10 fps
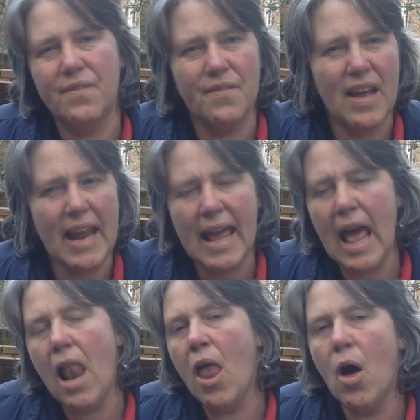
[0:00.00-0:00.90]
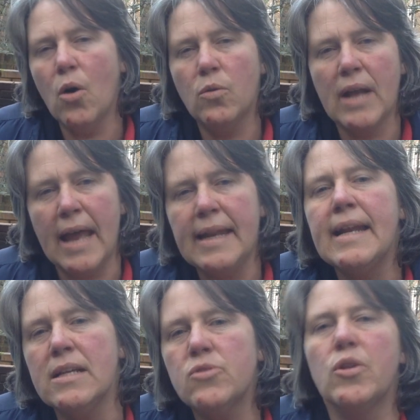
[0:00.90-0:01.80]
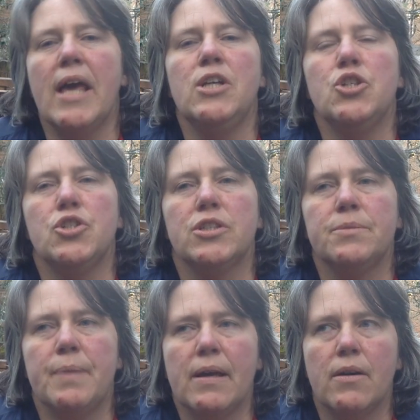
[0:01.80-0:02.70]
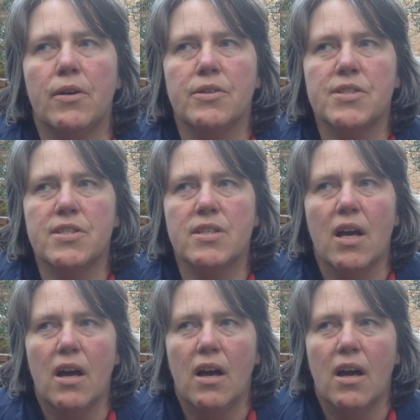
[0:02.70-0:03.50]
very alone and in isolation because